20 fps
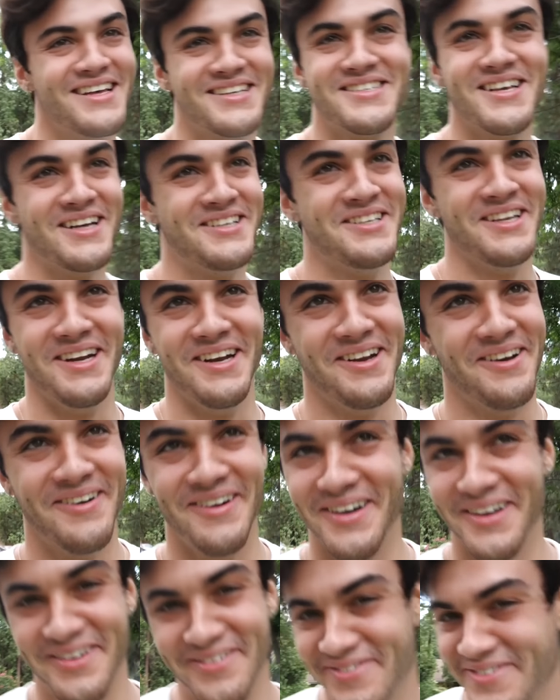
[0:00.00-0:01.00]
Such an
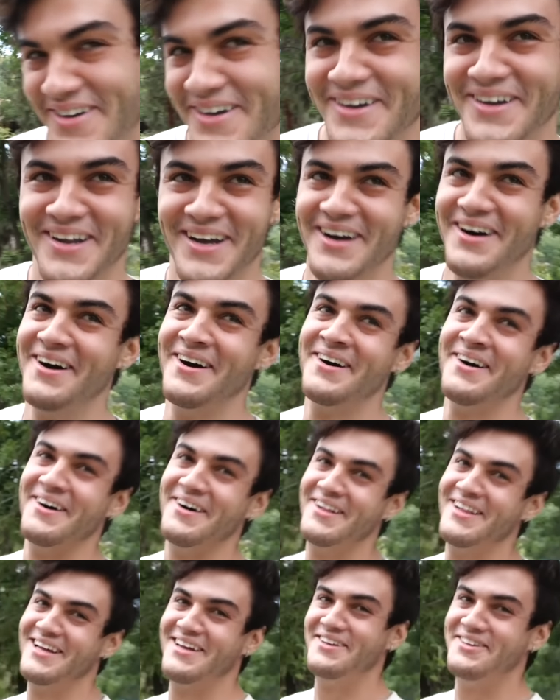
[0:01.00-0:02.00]
annoying photo,
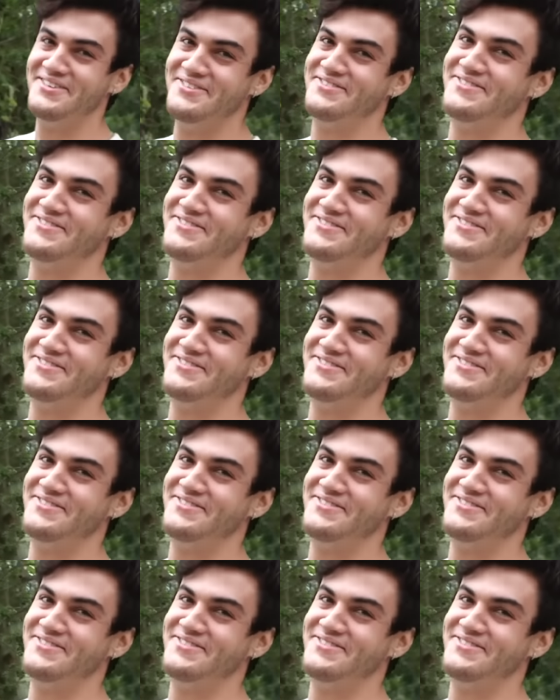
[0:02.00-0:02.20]
holy.